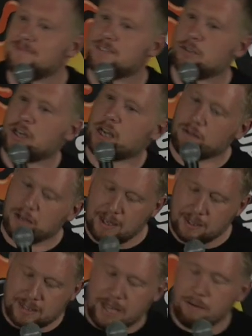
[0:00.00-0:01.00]
Do you want to go on a
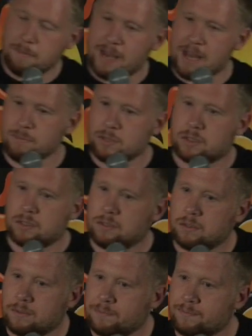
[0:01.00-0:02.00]
little date with me, Ems?
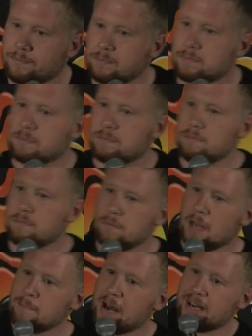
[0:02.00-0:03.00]

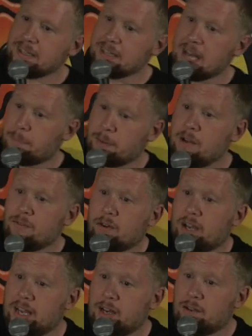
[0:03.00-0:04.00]
I'm married enough, but I'll
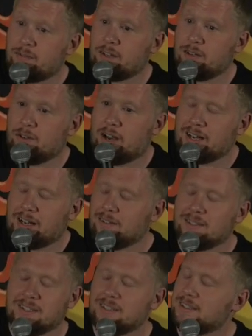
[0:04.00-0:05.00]
fuck her off you,
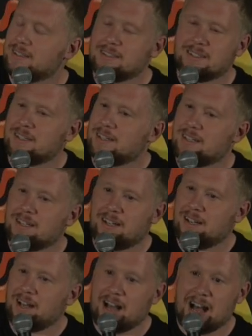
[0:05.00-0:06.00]

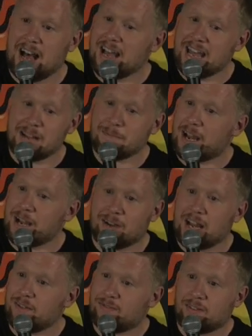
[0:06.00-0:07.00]
right? I hate my
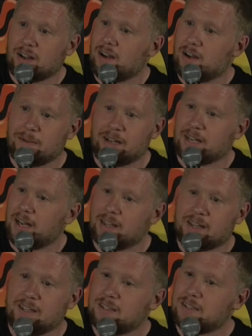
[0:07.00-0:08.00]
wife. Oh my
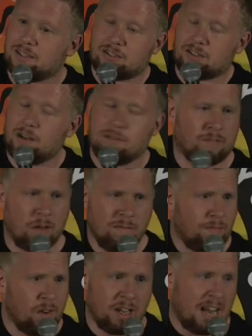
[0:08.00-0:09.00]
god. So, don't
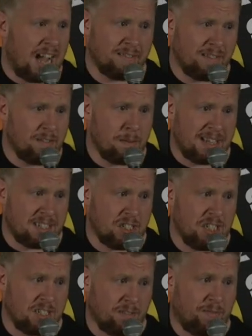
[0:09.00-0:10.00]
fucking lie. You've never met her.
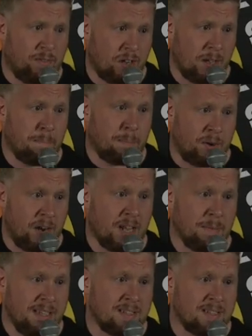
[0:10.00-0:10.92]
She's a fucking prick.